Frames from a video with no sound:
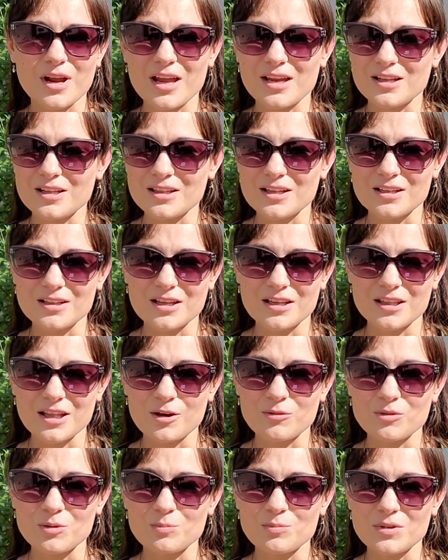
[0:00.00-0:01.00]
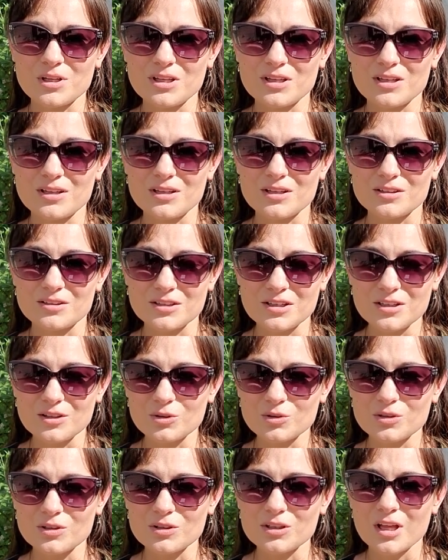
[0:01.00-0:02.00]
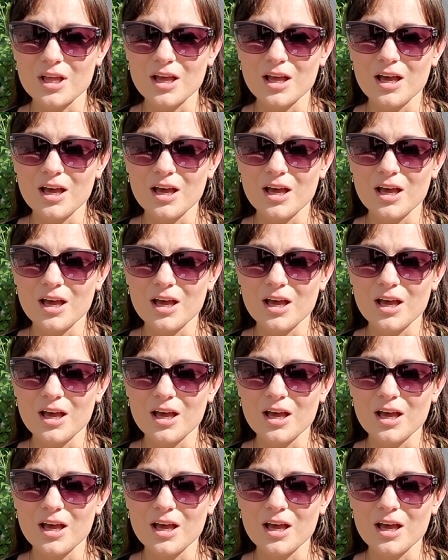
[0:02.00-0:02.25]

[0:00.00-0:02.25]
anything like that would be illegal.